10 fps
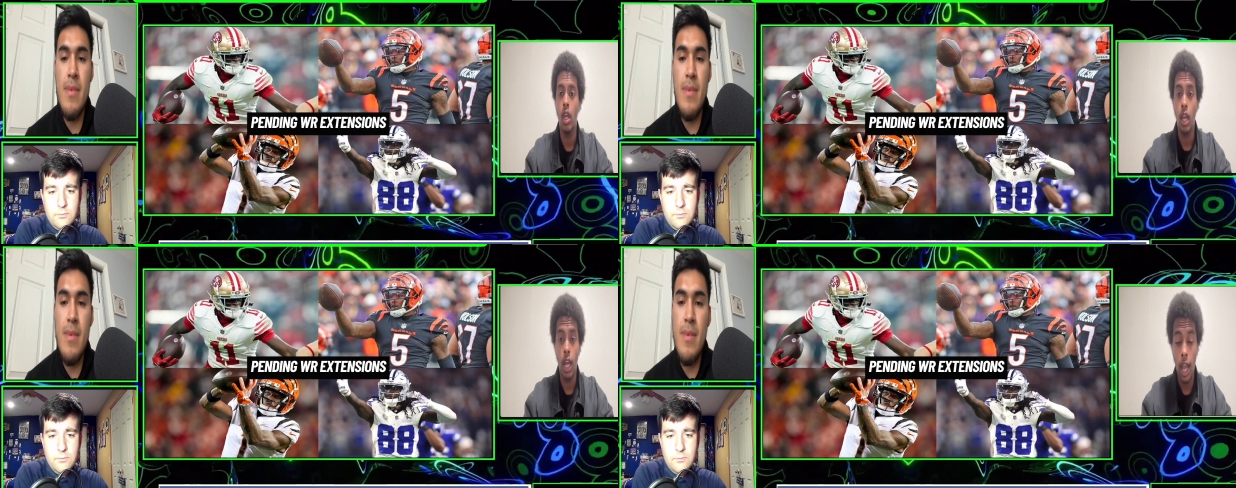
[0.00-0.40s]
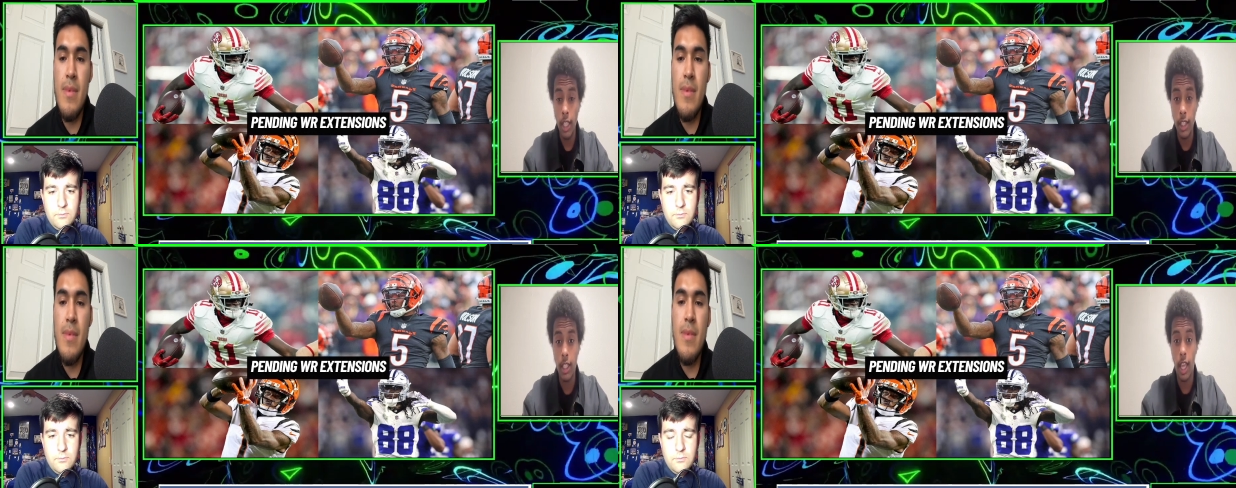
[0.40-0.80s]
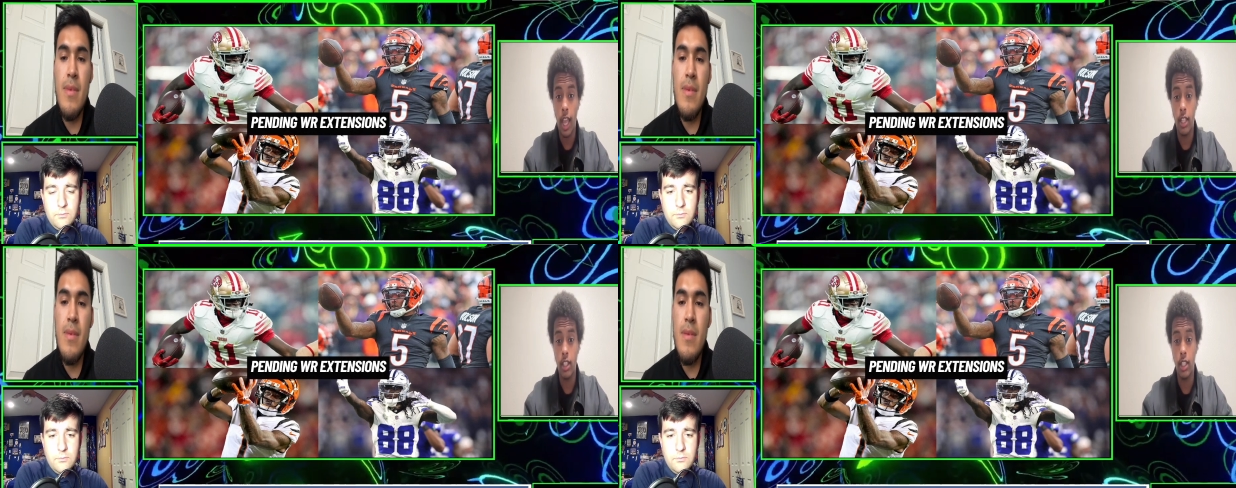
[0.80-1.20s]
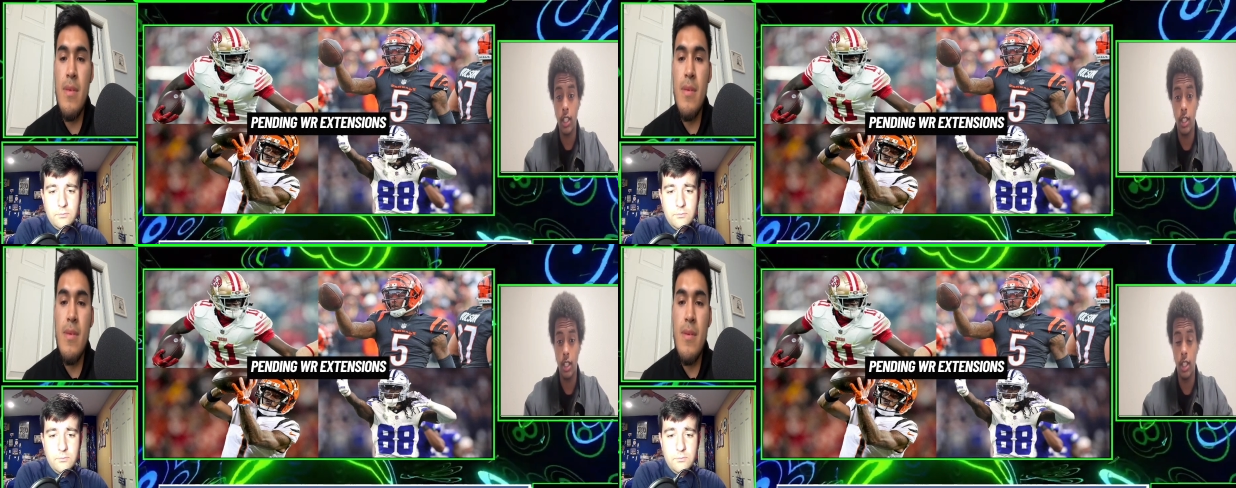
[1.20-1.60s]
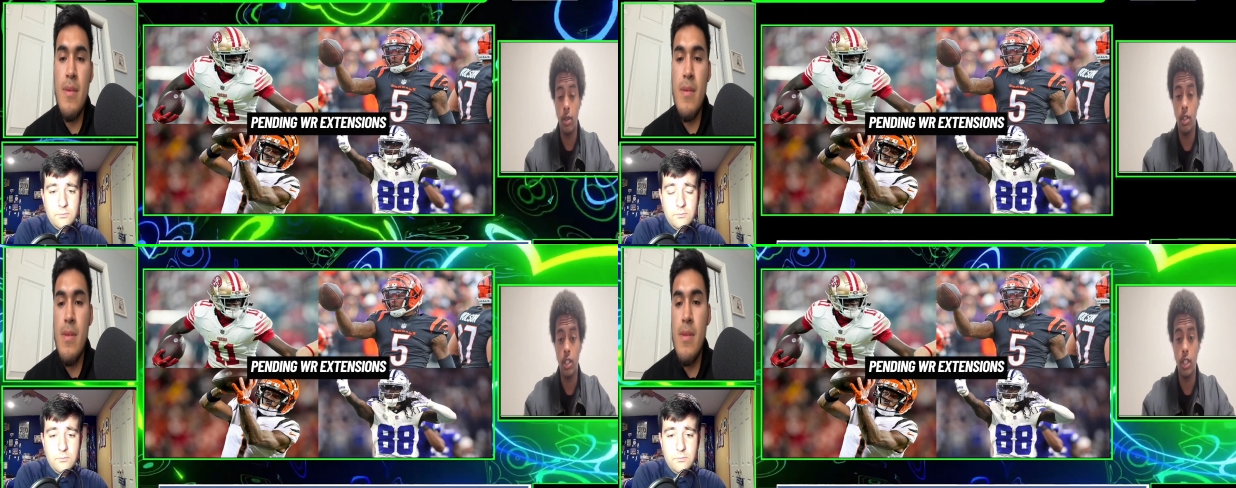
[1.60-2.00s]
Speaker 1: I think actually he
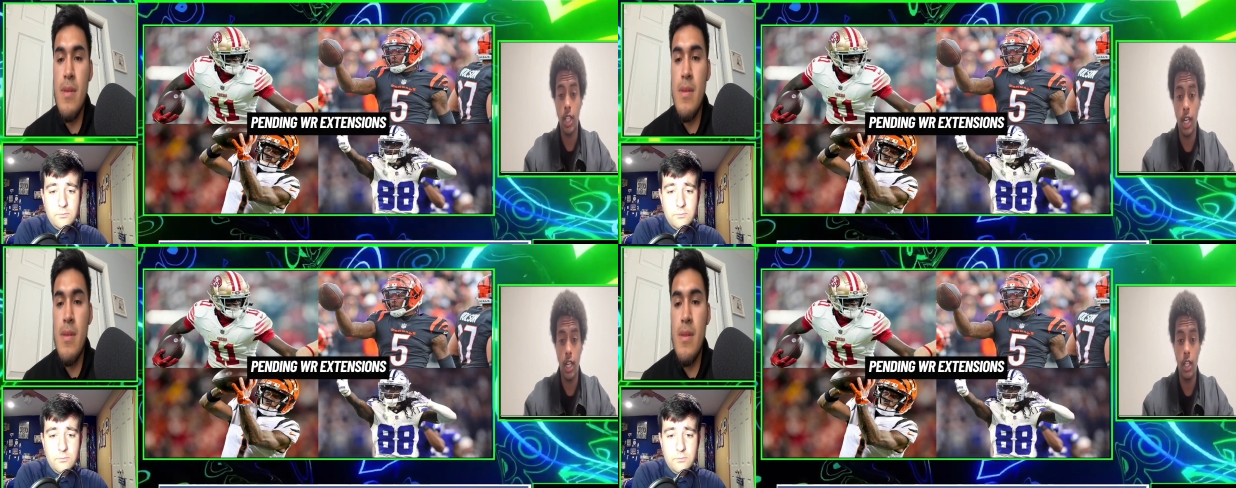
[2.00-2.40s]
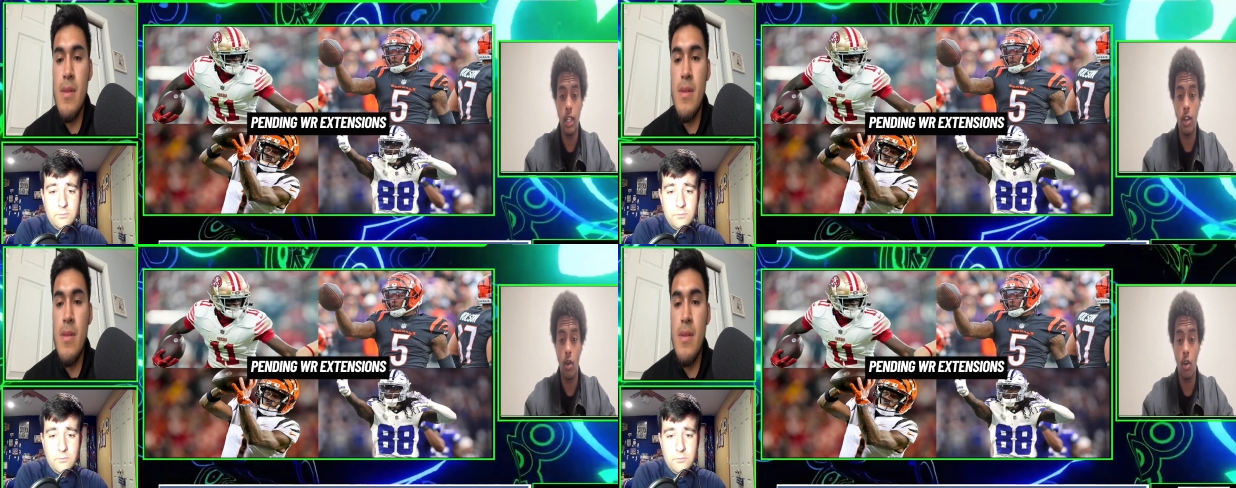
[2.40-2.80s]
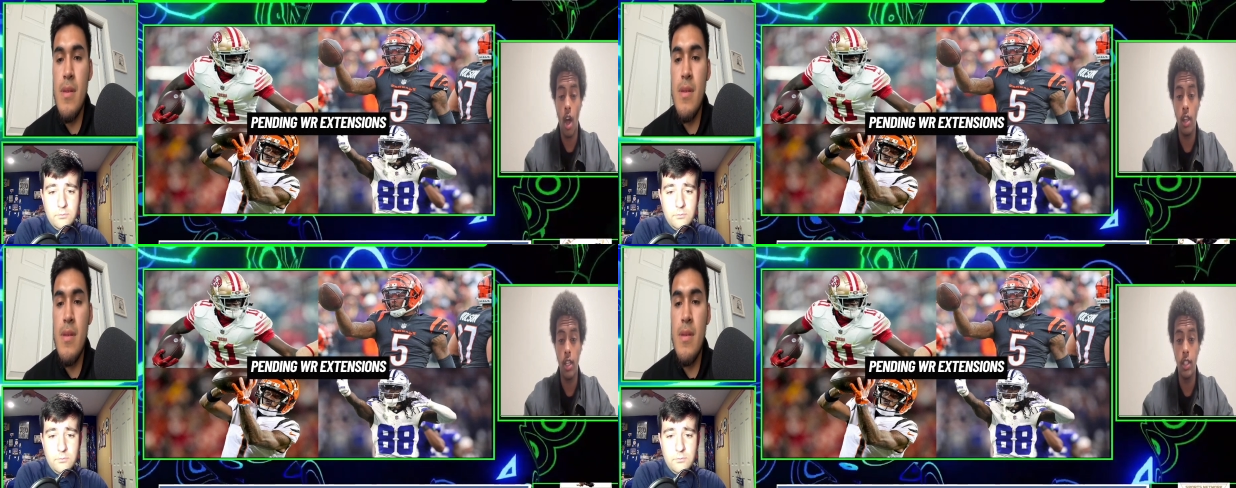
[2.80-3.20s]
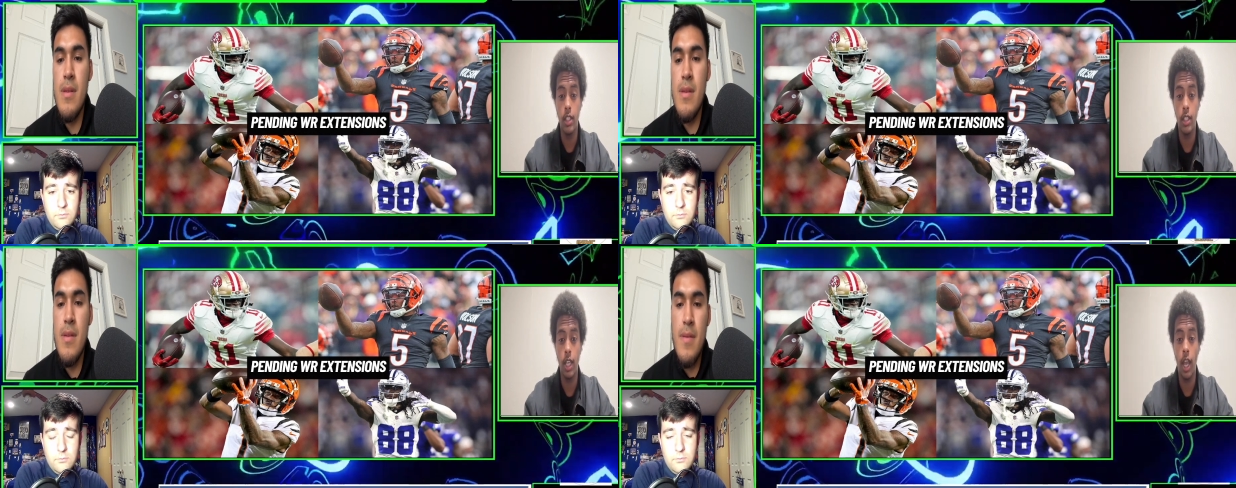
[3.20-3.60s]
said Nico Collins.